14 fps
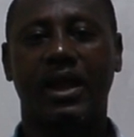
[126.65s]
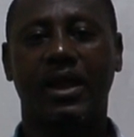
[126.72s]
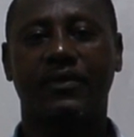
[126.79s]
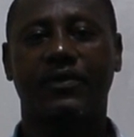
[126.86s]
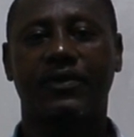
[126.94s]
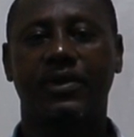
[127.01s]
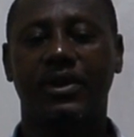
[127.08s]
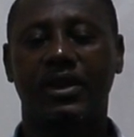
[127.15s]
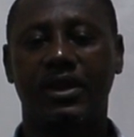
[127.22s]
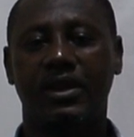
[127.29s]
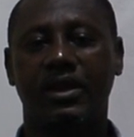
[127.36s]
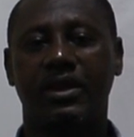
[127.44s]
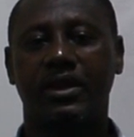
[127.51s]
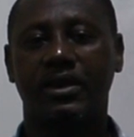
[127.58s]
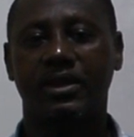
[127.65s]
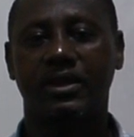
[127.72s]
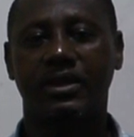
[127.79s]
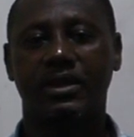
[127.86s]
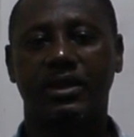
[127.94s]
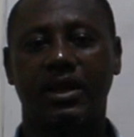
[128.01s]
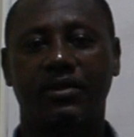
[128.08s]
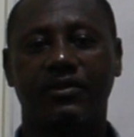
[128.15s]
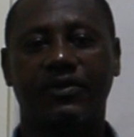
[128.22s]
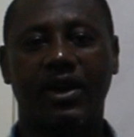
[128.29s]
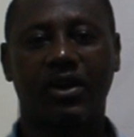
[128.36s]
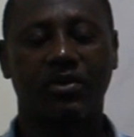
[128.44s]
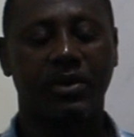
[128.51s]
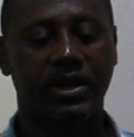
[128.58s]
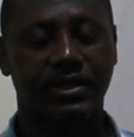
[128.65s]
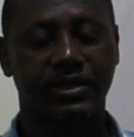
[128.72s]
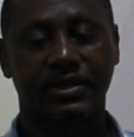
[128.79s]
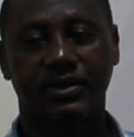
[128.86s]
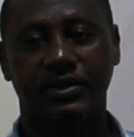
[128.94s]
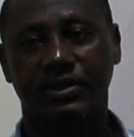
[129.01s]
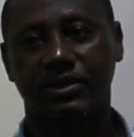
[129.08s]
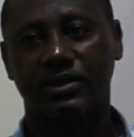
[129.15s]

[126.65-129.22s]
life environment.